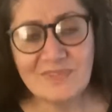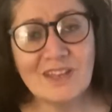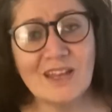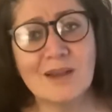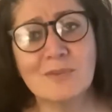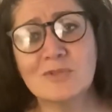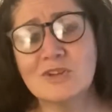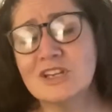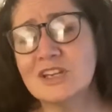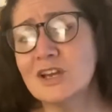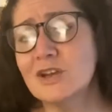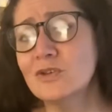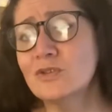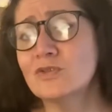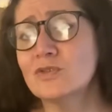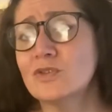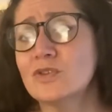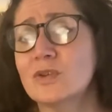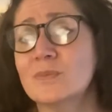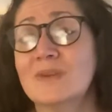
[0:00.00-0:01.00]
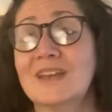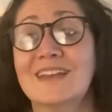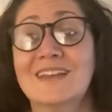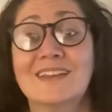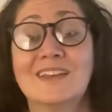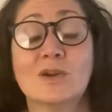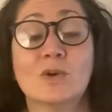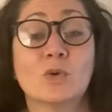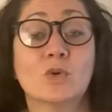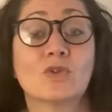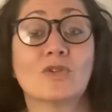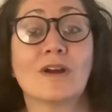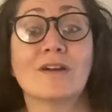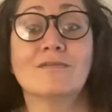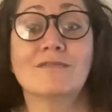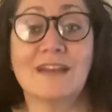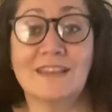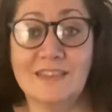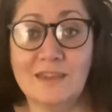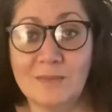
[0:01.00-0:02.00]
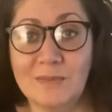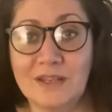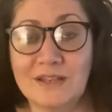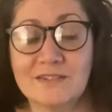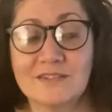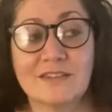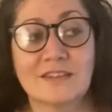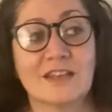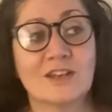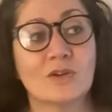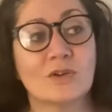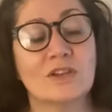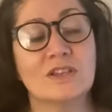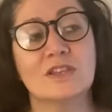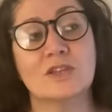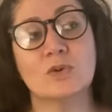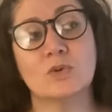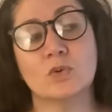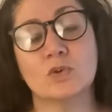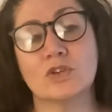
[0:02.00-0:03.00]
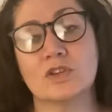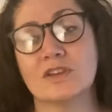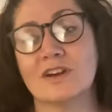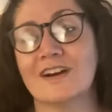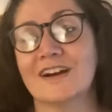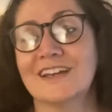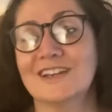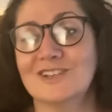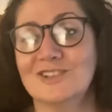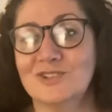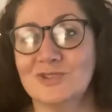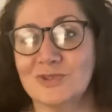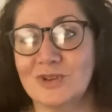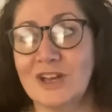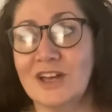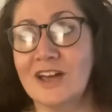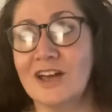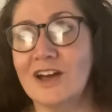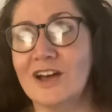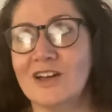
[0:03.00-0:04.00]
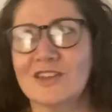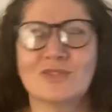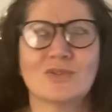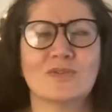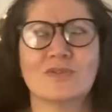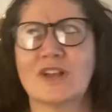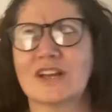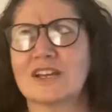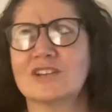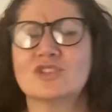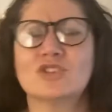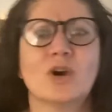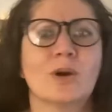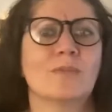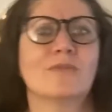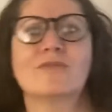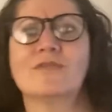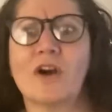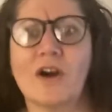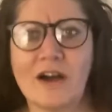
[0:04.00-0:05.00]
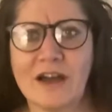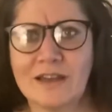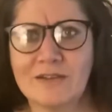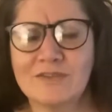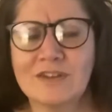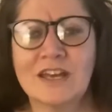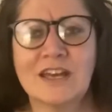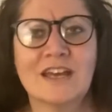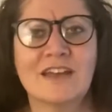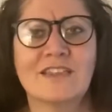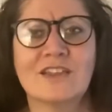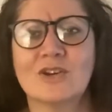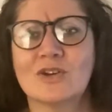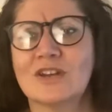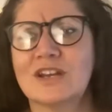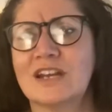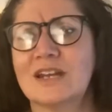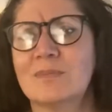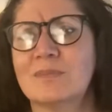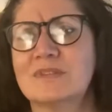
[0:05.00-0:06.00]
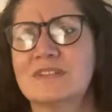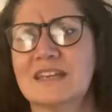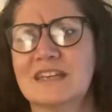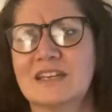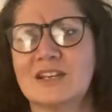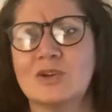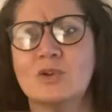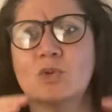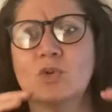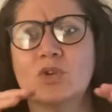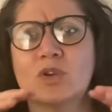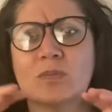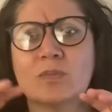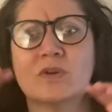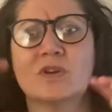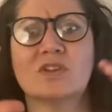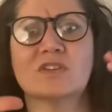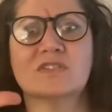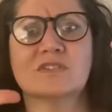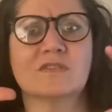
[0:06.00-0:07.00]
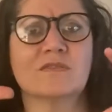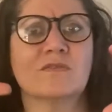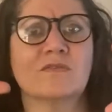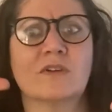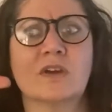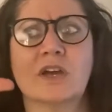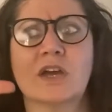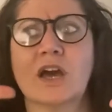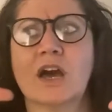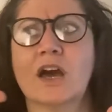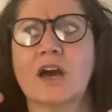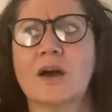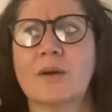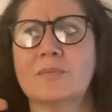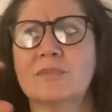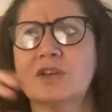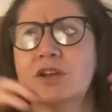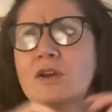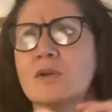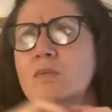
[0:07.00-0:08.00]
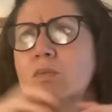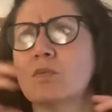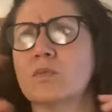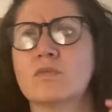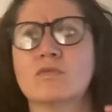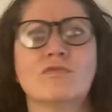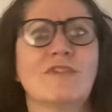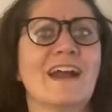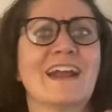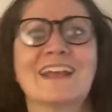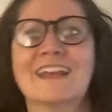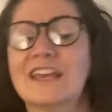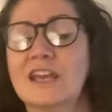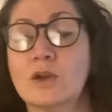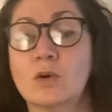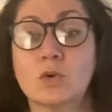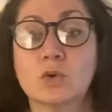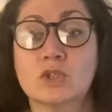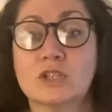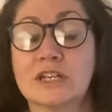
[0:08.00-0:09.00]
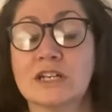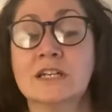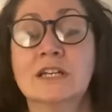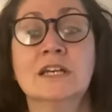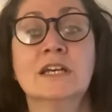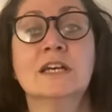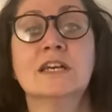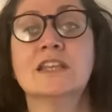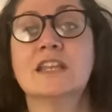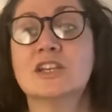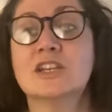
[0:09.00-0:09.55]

I'm going to go through them in the order I read them in. So they're not in the order that I uh, sort of like a top five. They're not in any particular order because of um, you know ranking order. They're